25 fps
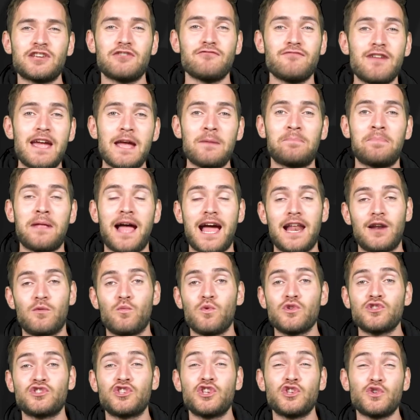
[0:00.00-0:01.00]
career plan
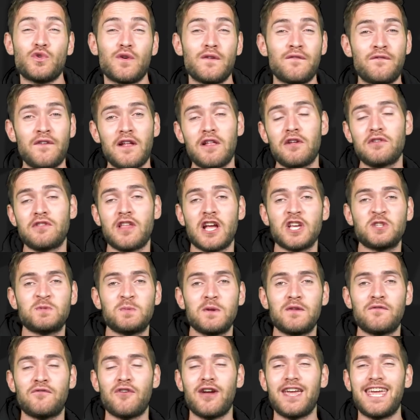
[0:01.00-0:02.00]
and wants to join fellow
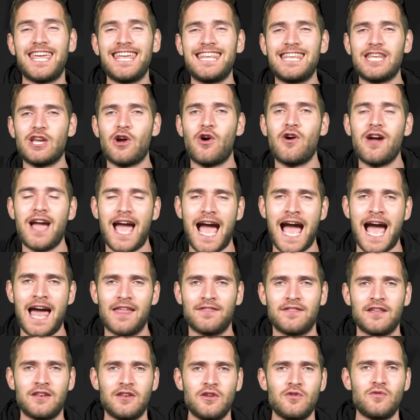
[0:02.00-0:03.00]
Dutchman Frenkie de Jong
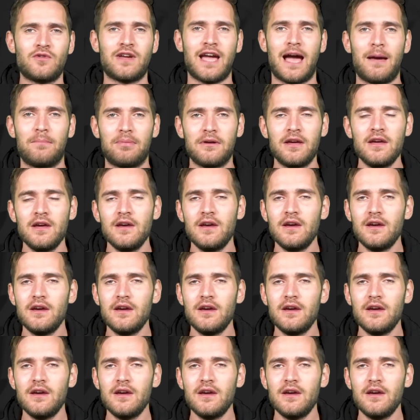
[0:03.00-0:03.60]
at the Nou Camp.